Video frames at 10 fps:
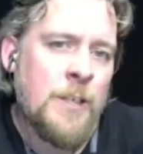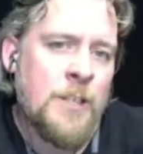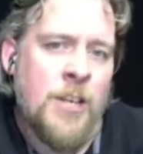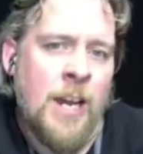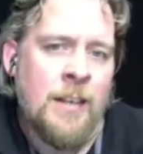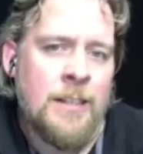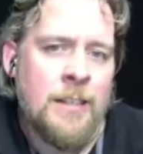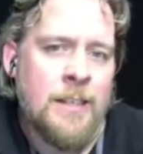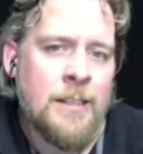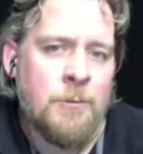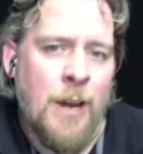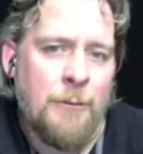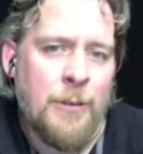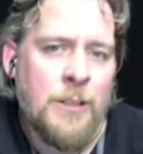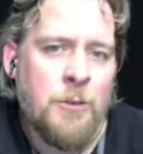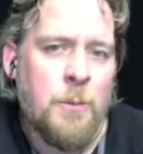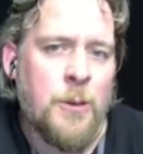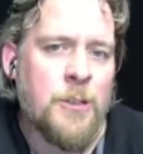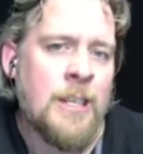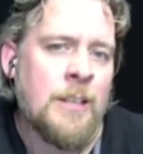each channel is roughly
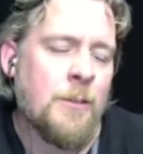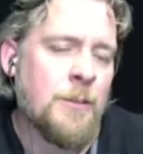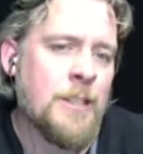2% of